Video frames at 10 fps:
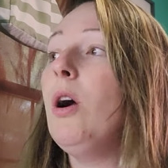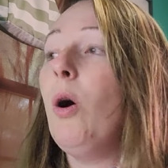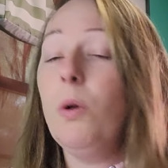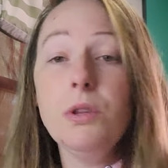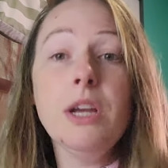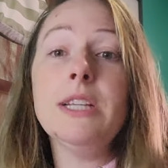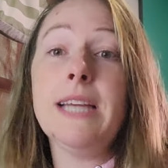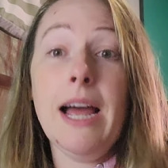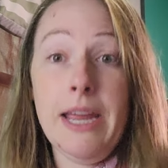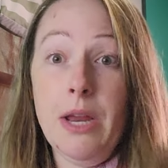Hold on
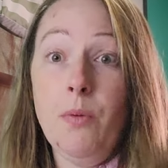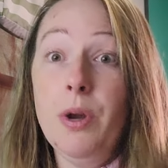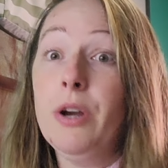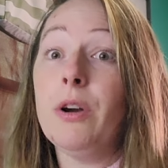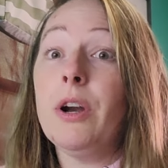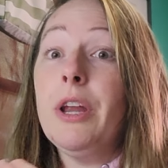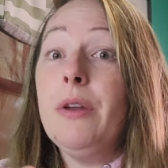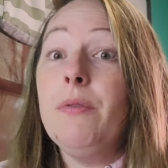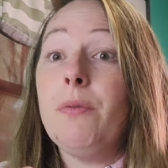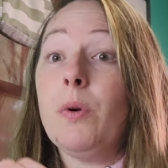tight. We are
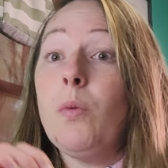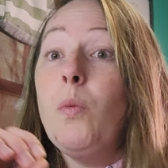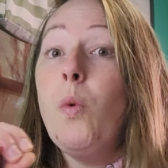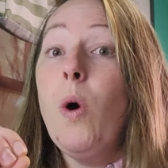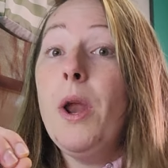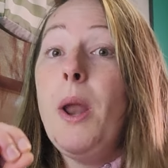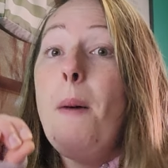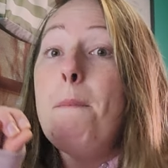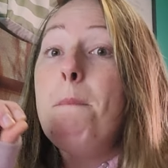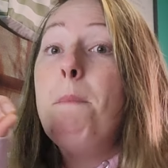in for one
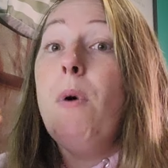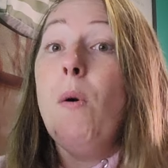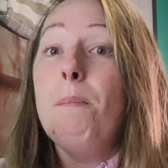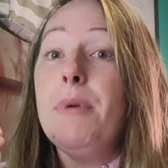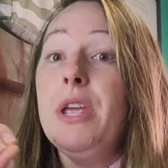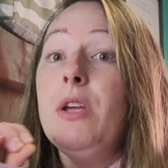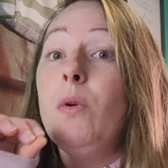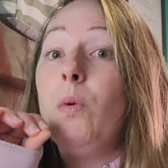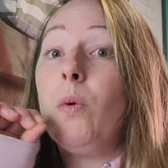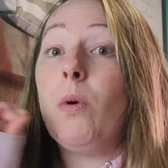bumpy
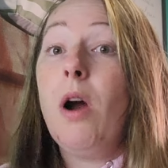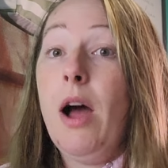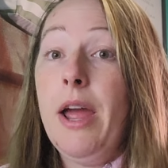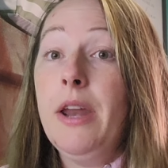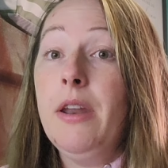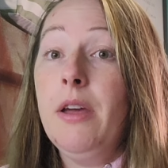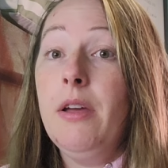ride.